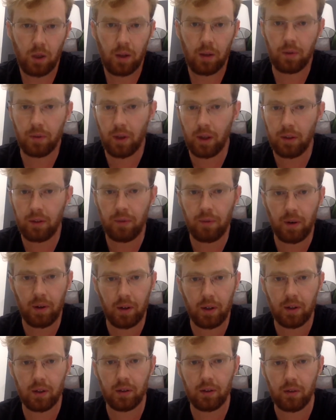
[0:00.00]
So that's a
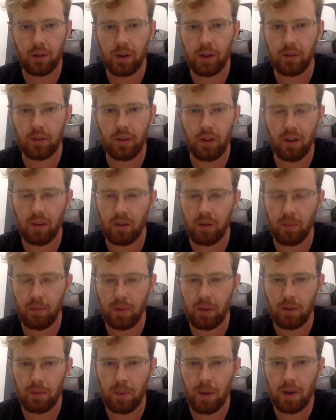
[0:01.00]
very good criticism,
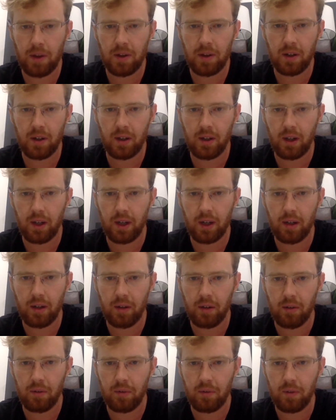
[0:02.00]
especially in light
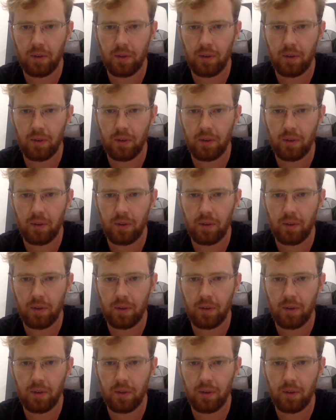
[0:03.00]
of